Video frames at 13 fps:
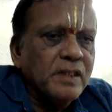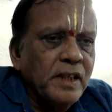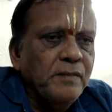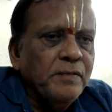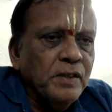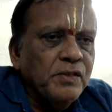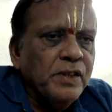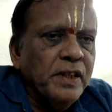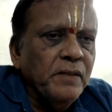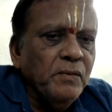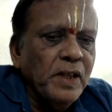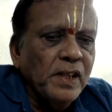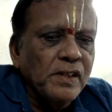If you see
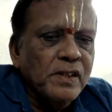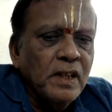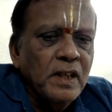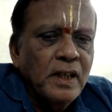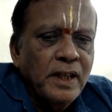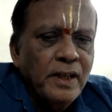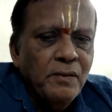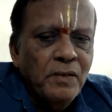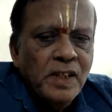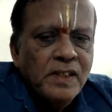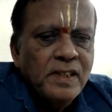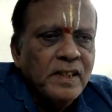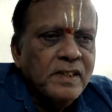wills, in wills
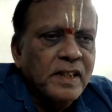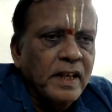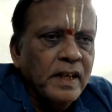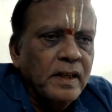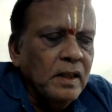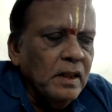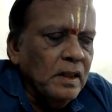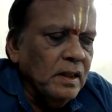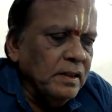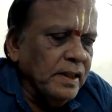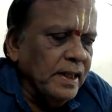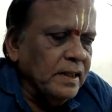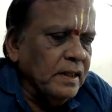they say
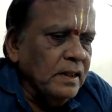that